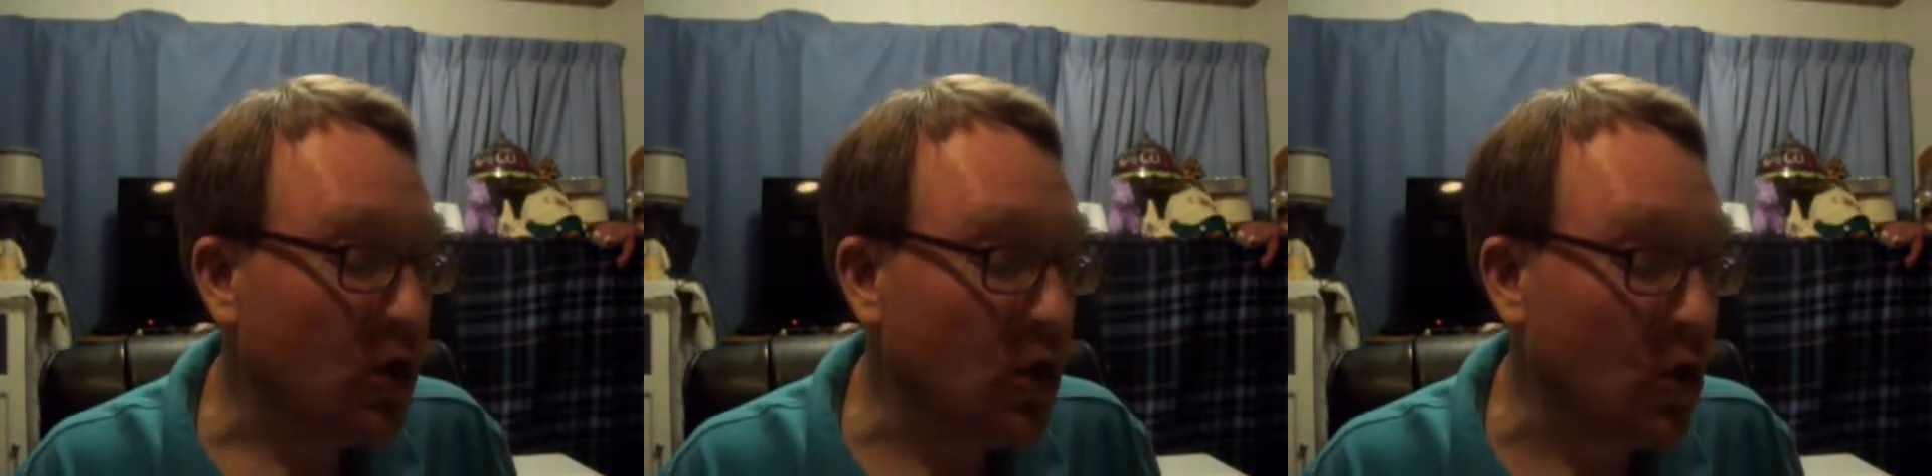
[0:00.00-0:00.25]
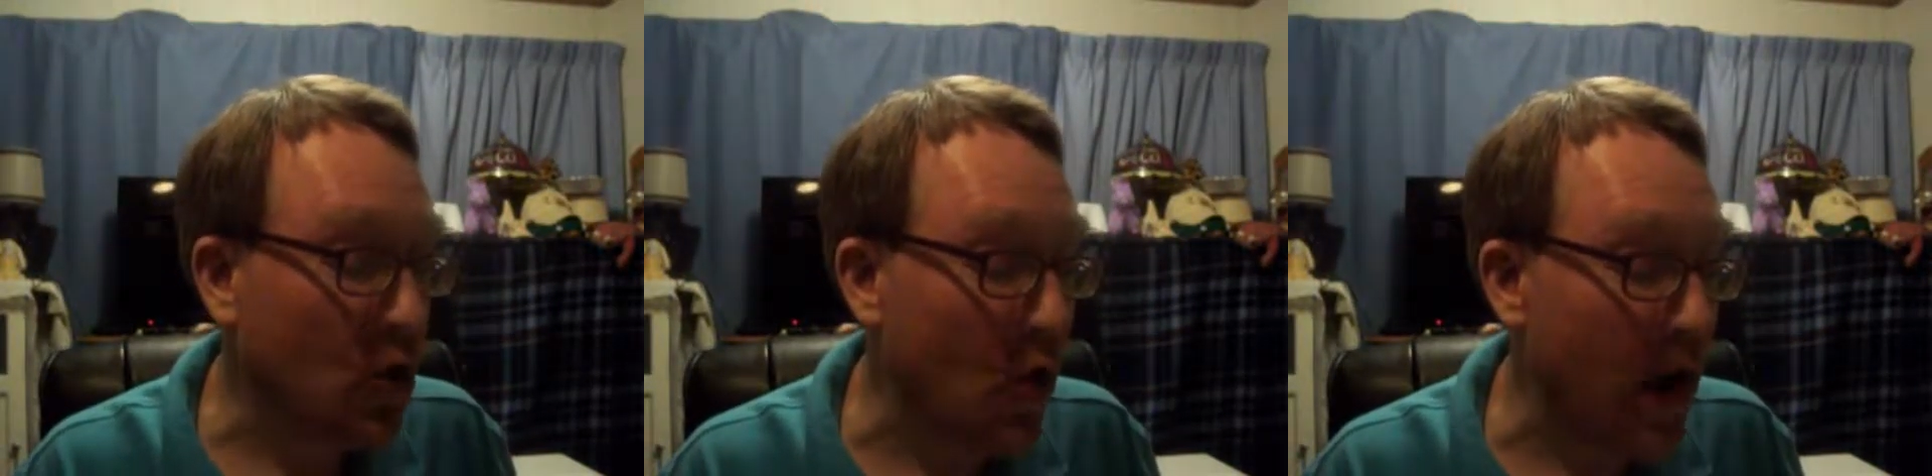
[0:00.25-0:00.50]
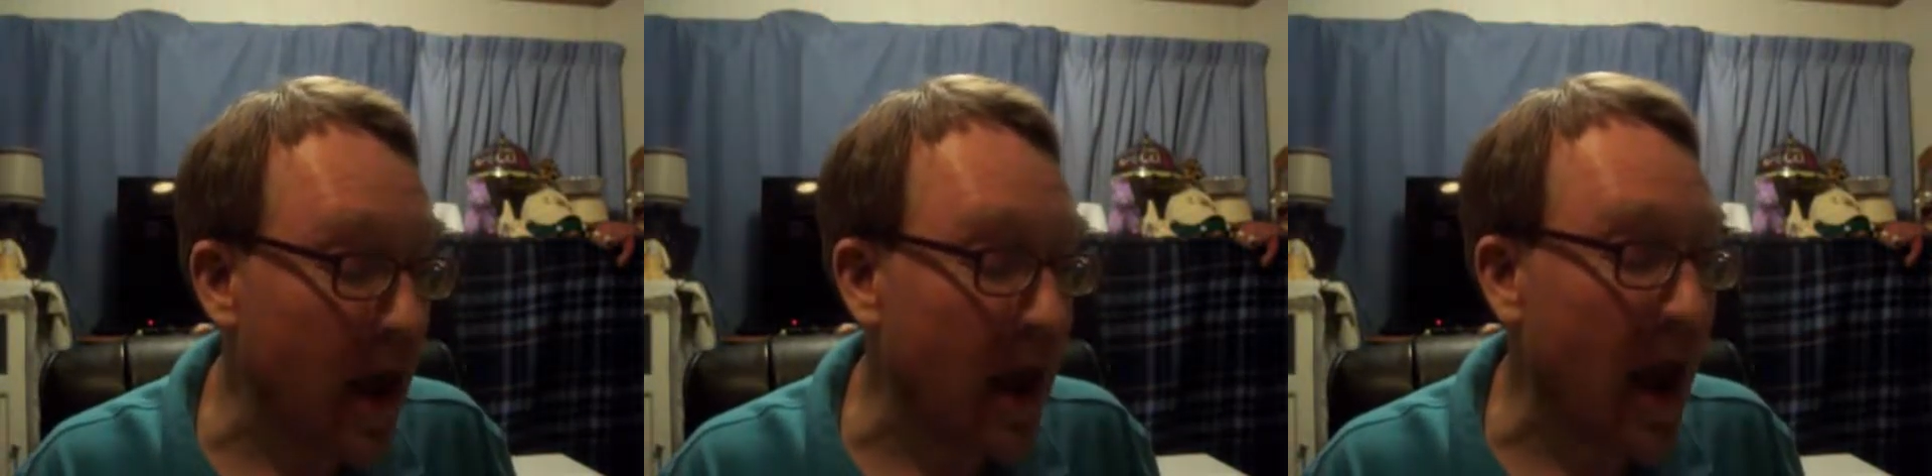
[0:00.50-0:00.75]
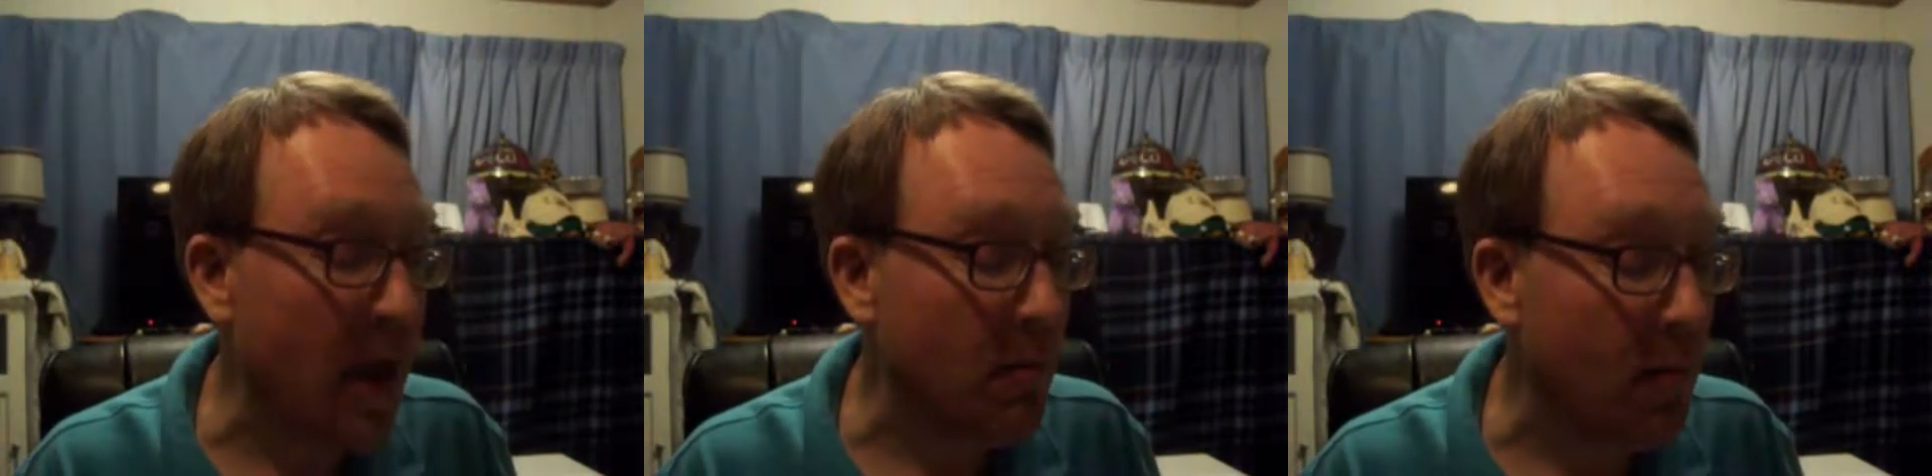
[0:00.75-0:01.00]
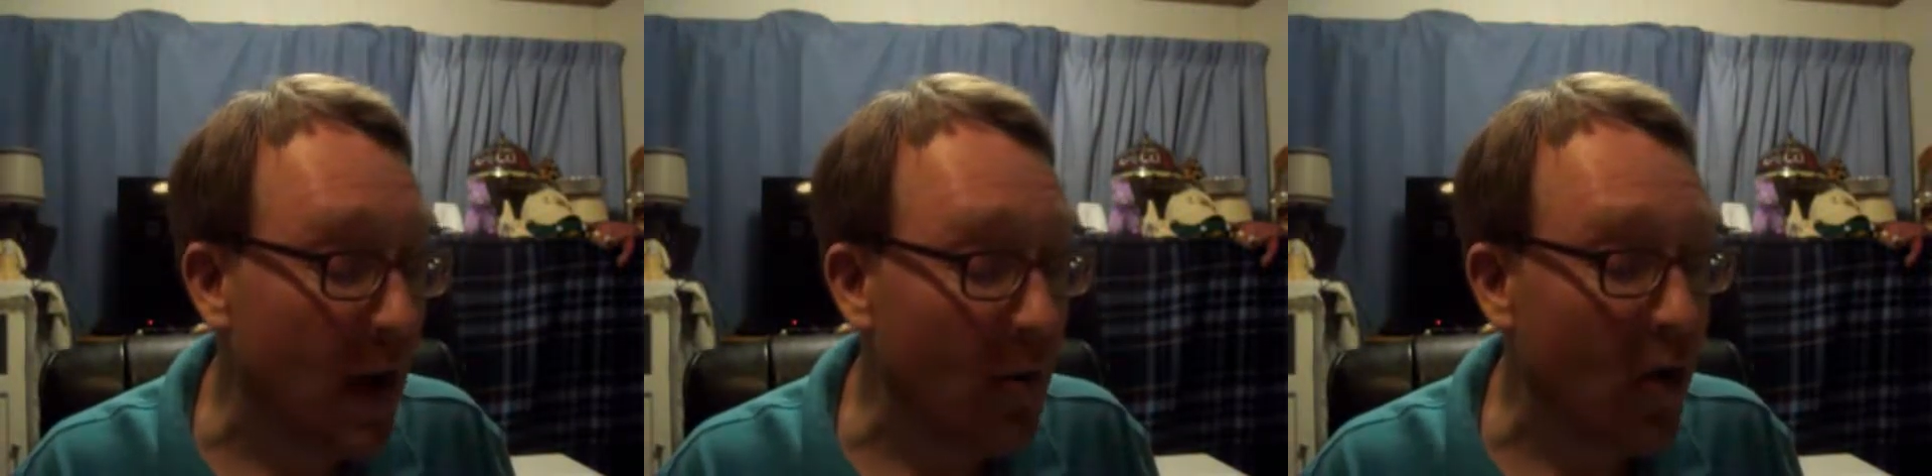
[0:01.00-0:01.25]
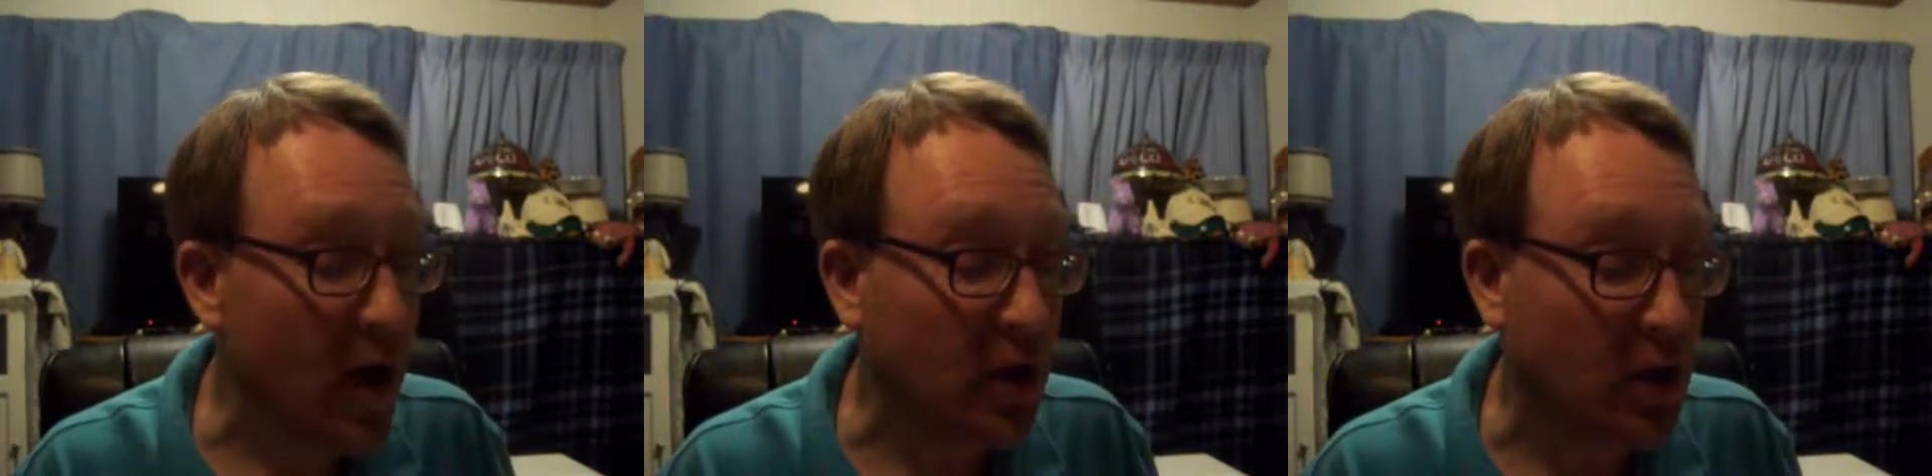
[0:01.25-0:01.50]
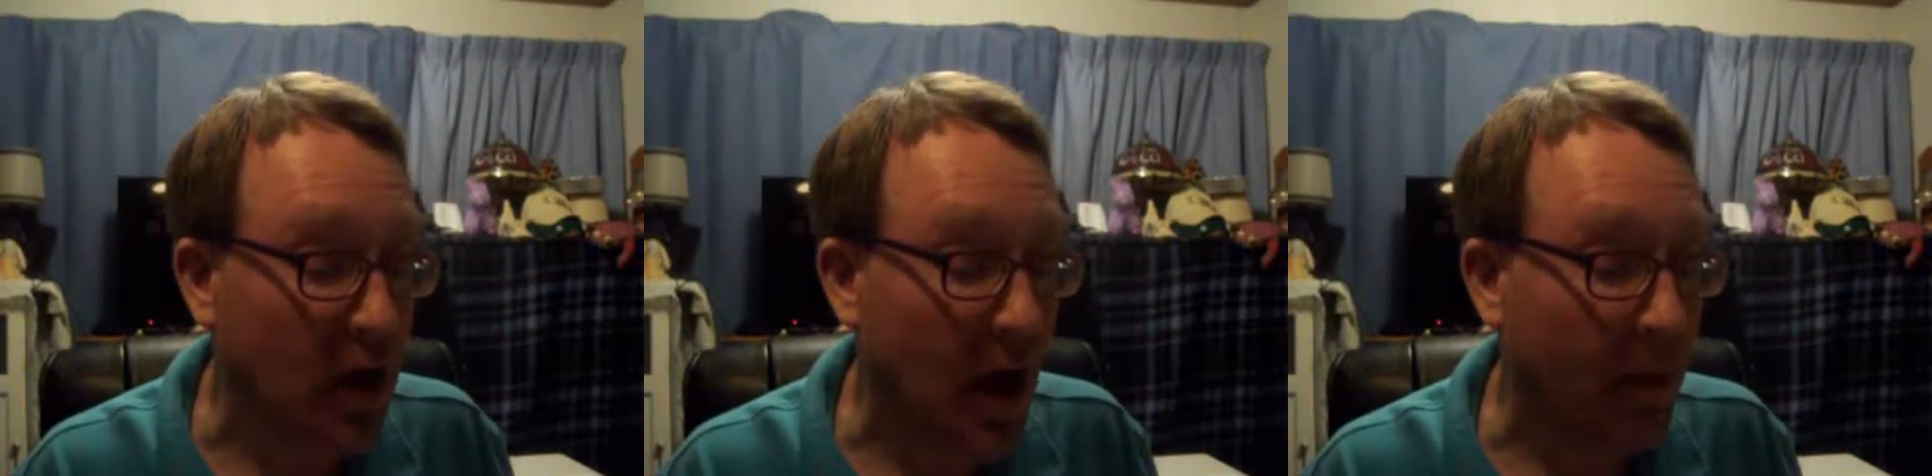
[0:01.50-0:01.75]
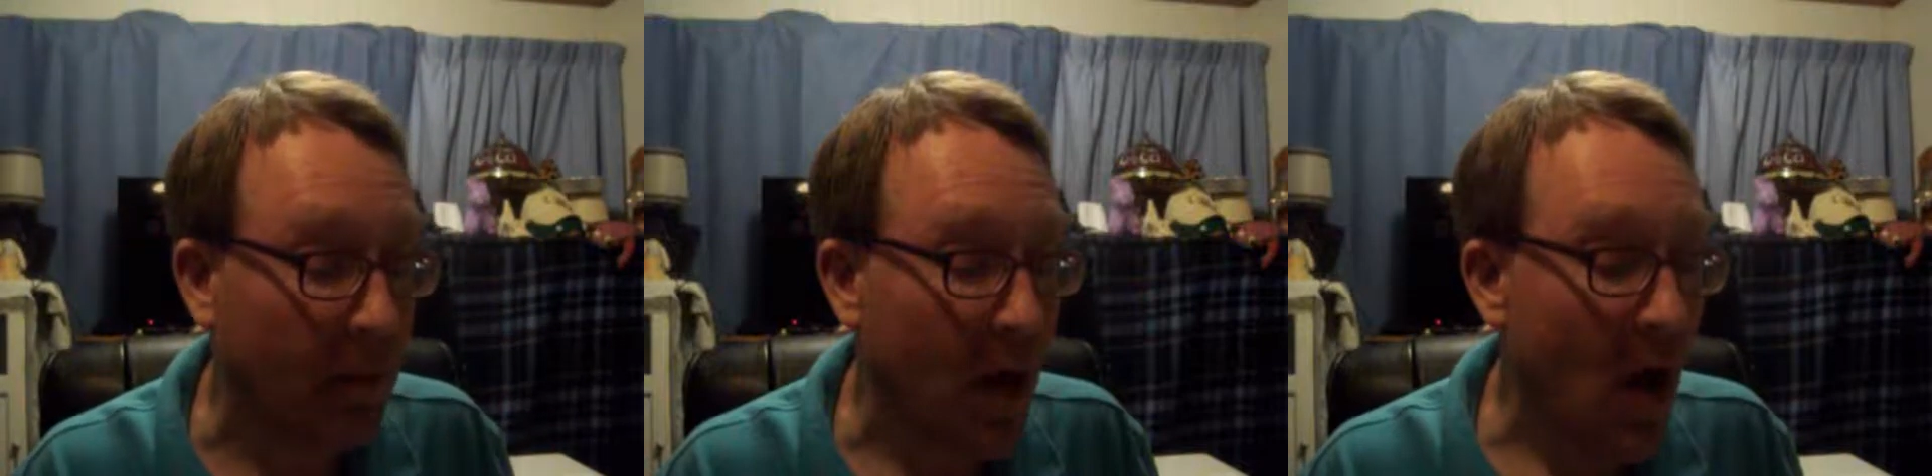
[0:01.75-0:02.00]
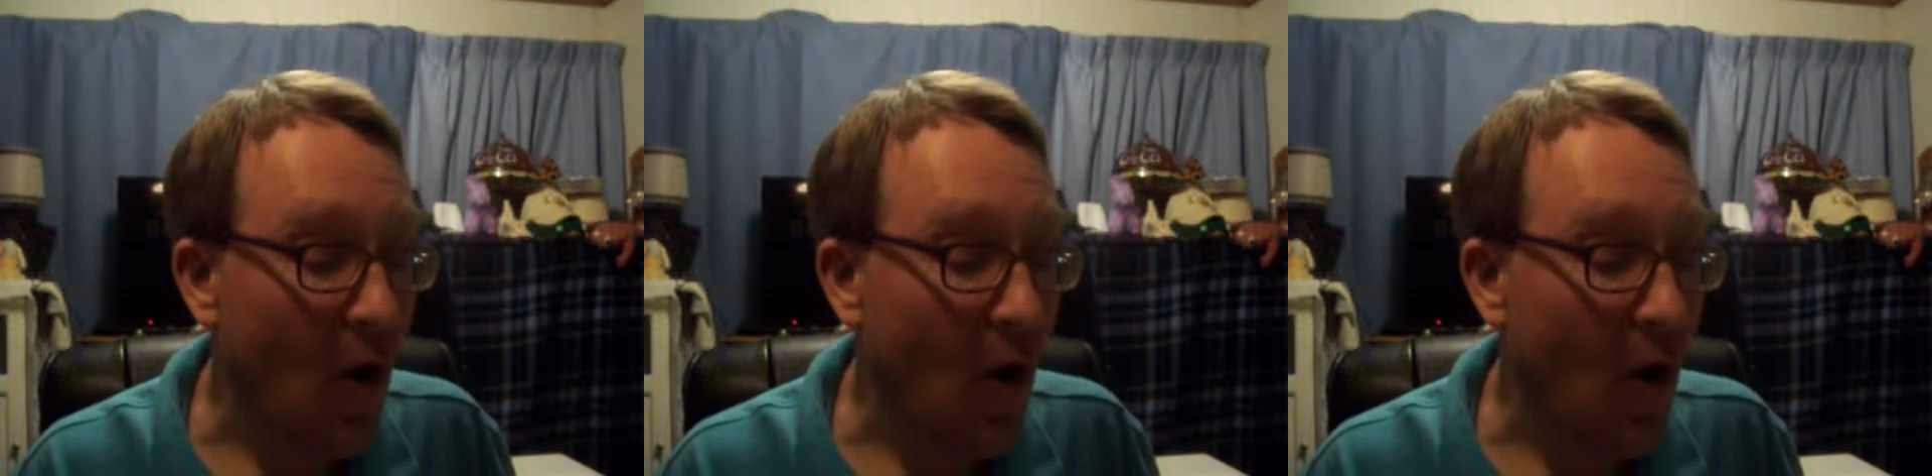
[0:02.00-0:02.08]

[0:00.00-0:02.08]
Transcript: to create a memory chip